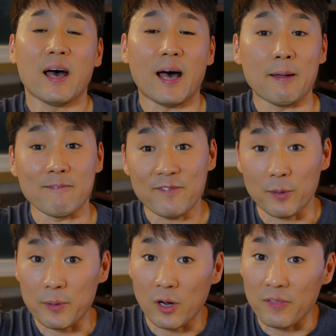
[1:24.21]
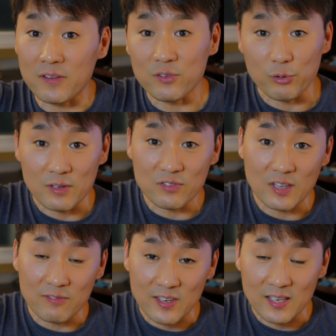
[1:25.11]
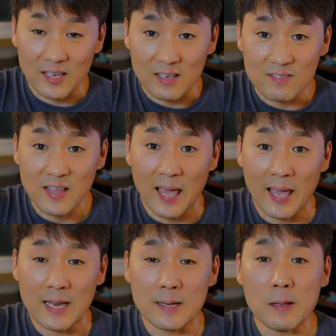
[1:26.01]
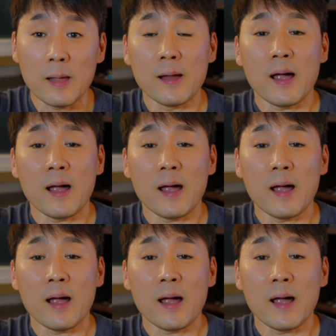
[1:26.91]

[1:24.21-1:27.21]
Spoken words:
I'm filming on the Sony ZV-E10.